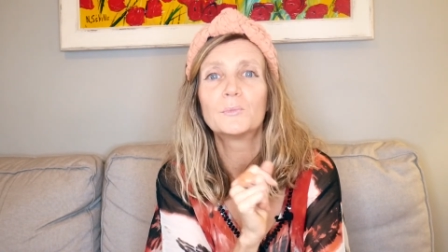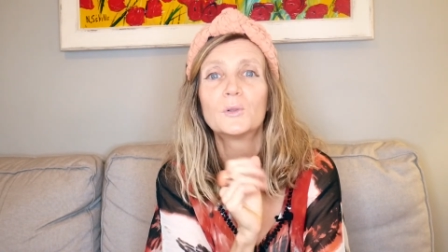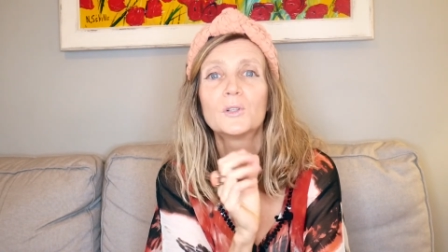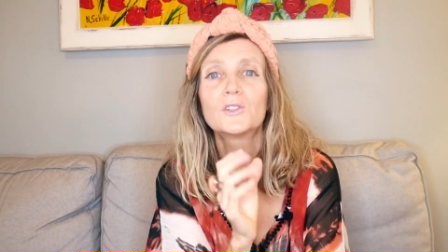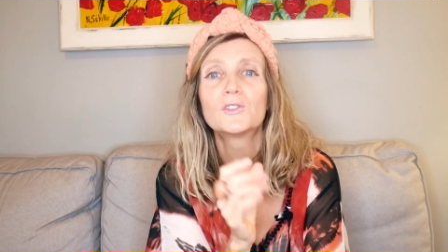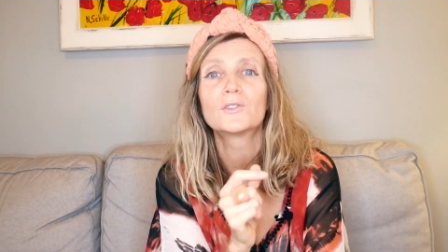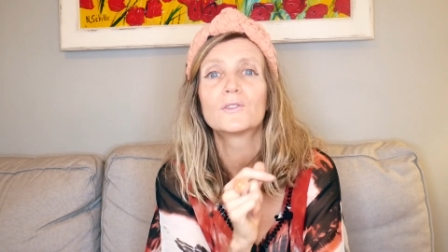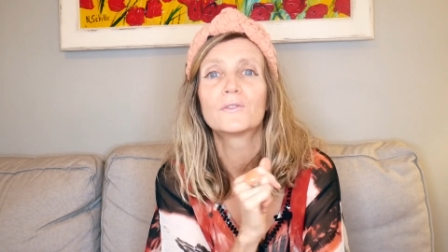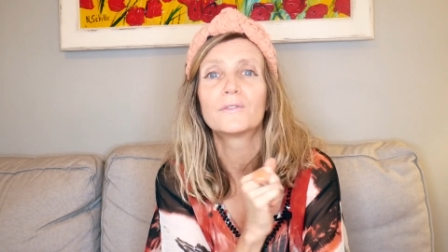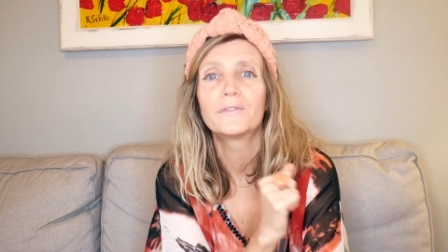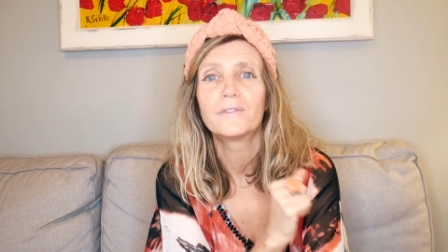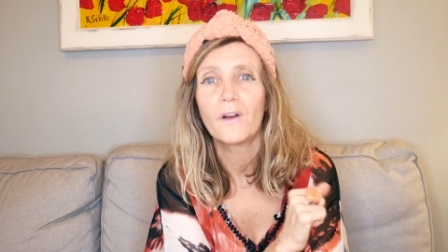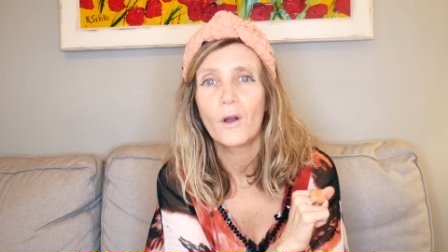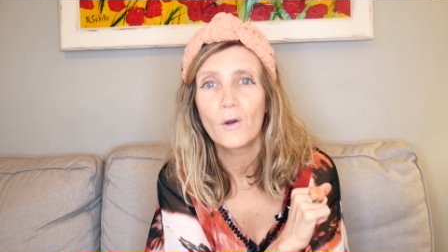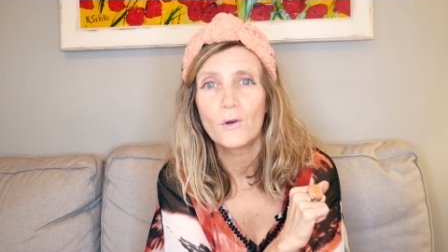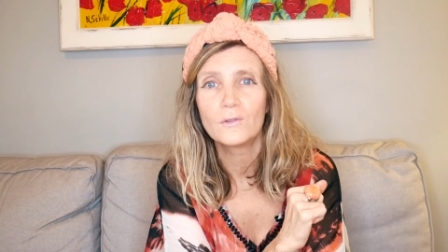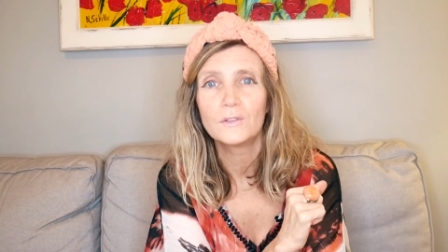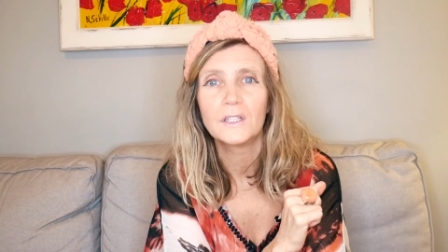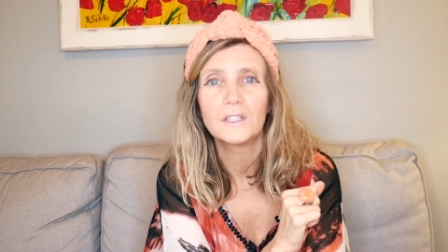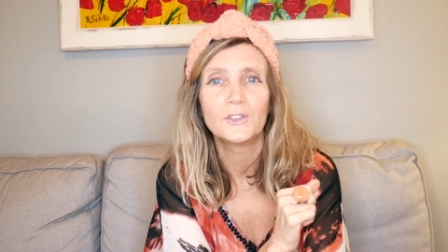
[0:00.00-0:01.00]
put your
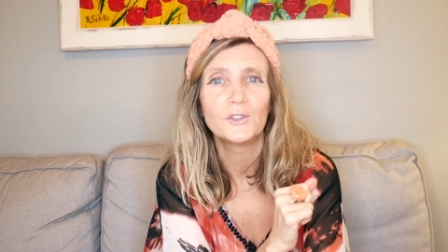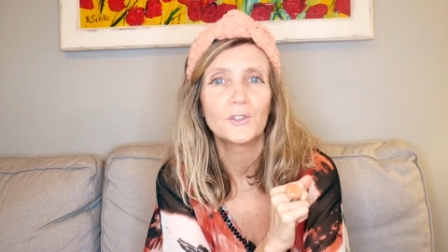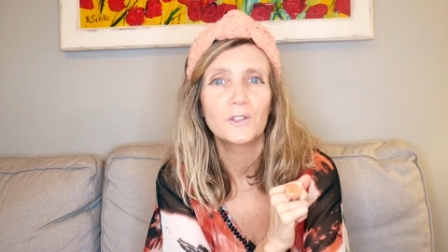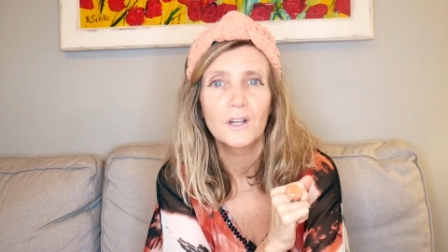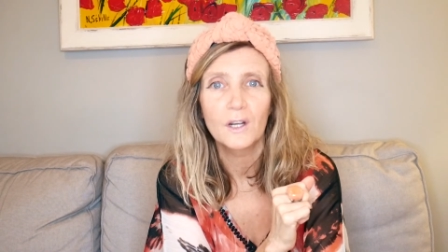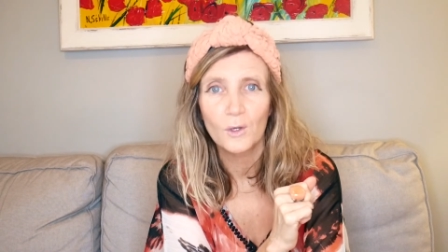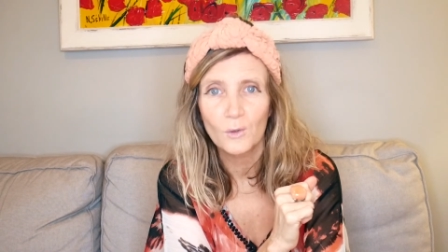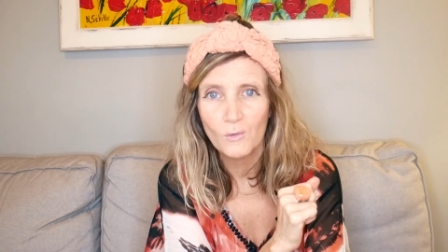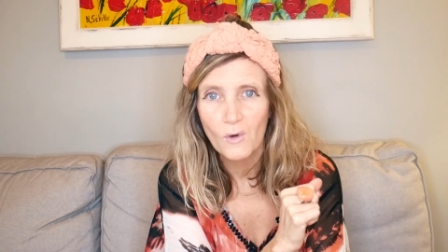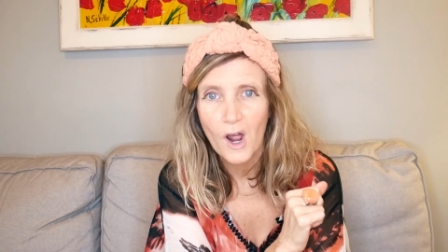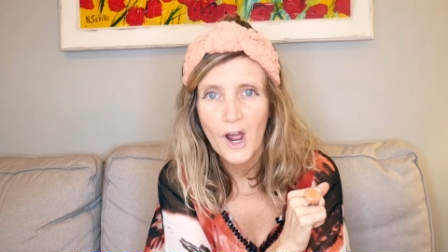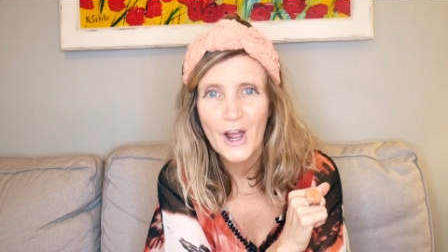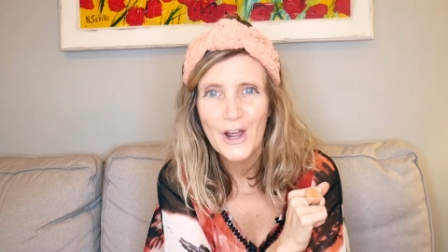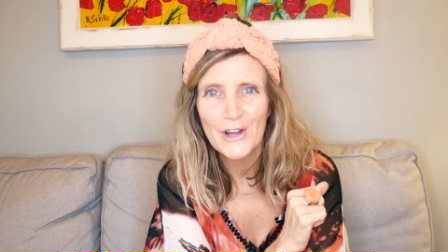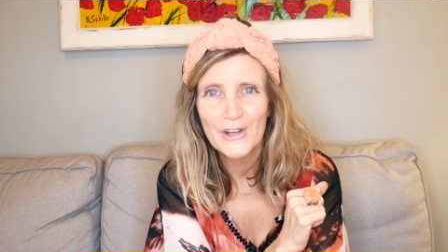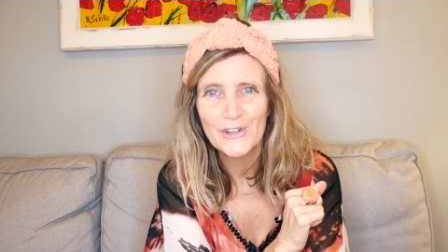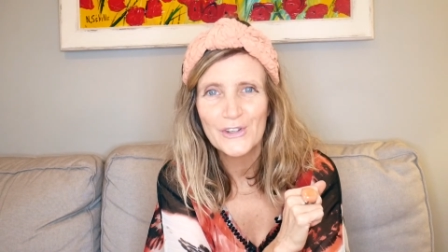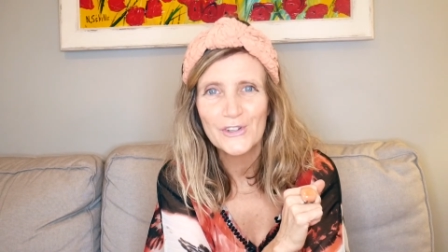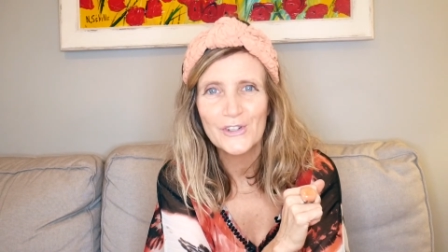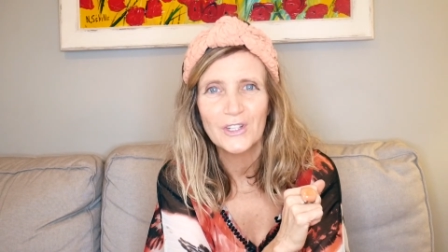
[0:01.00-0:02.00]
phone in your
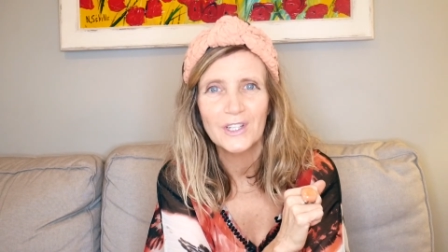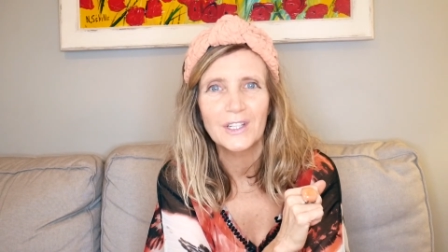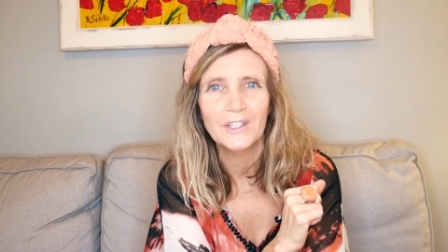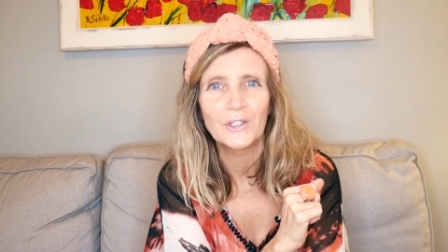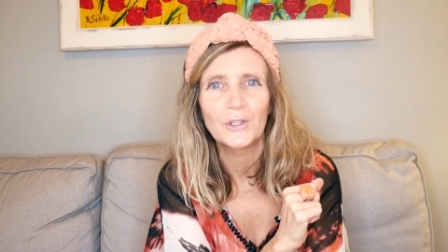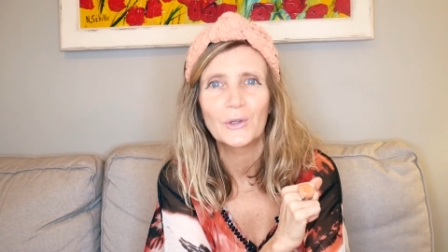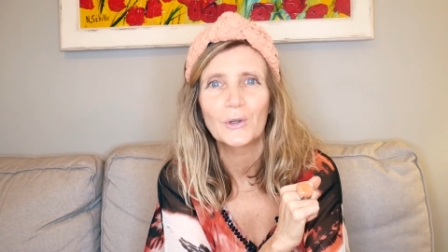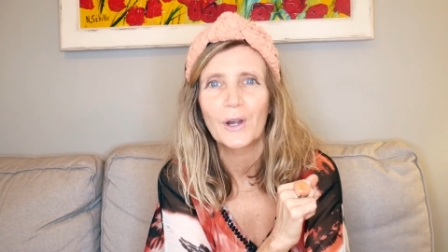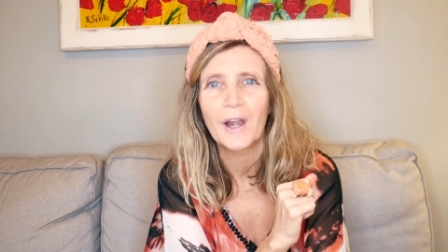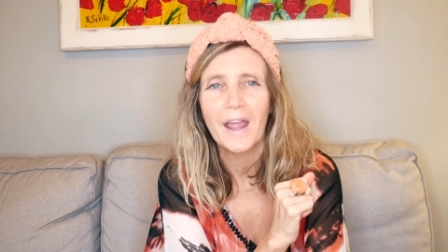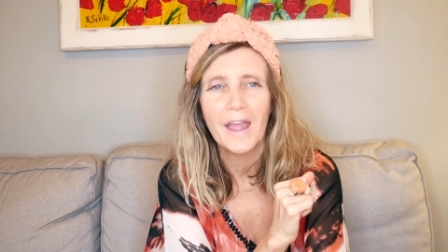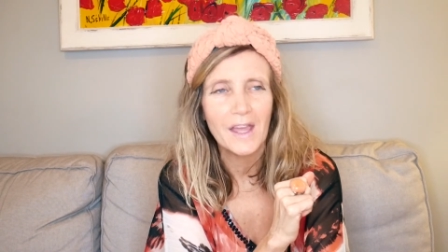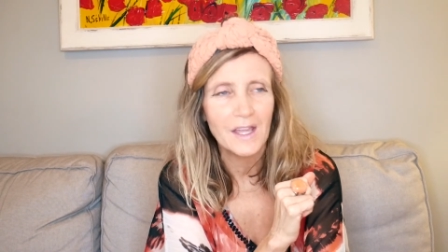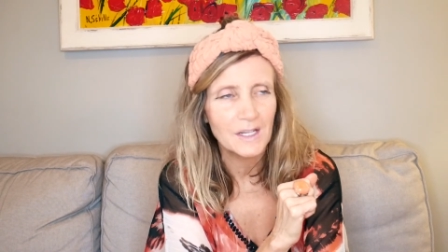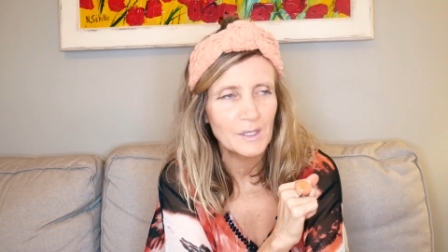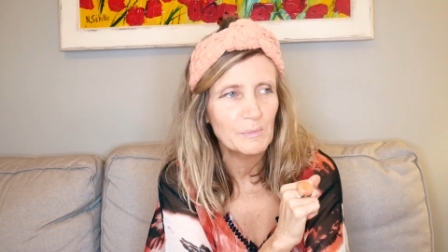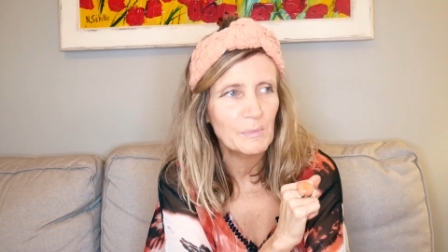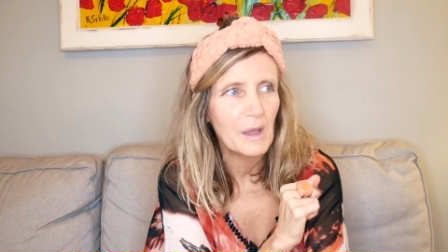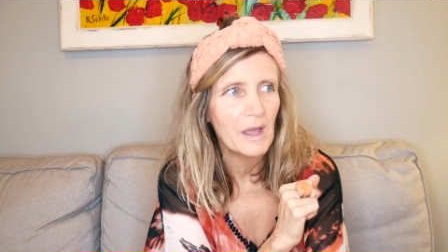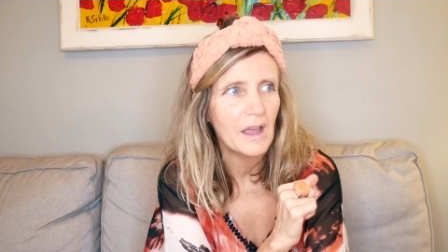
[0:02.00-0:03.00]
garage, in your
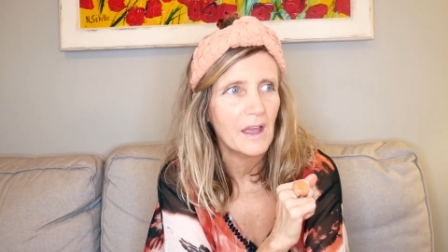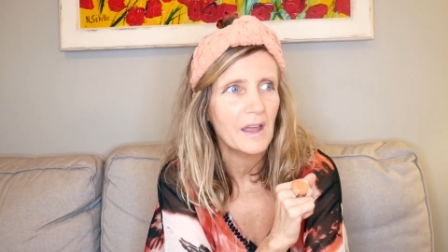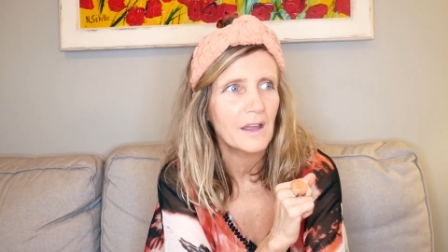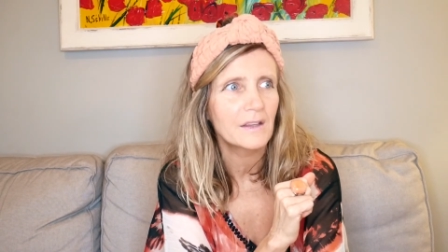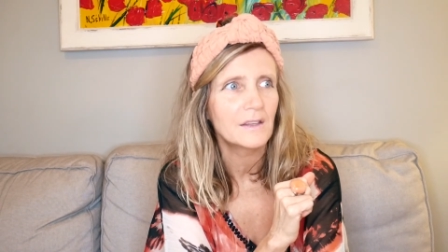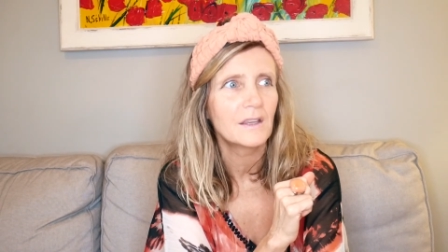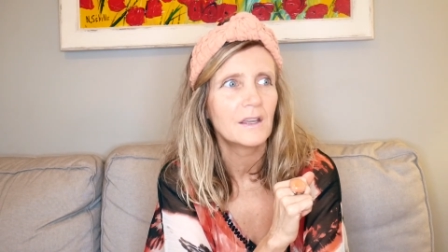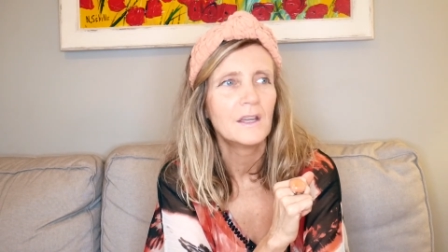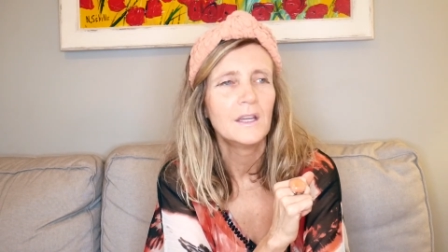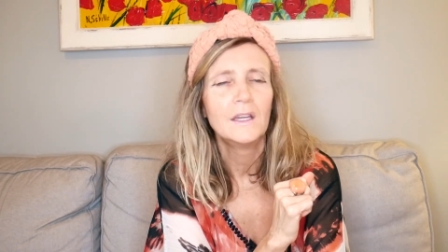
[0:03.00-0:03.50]
handbag,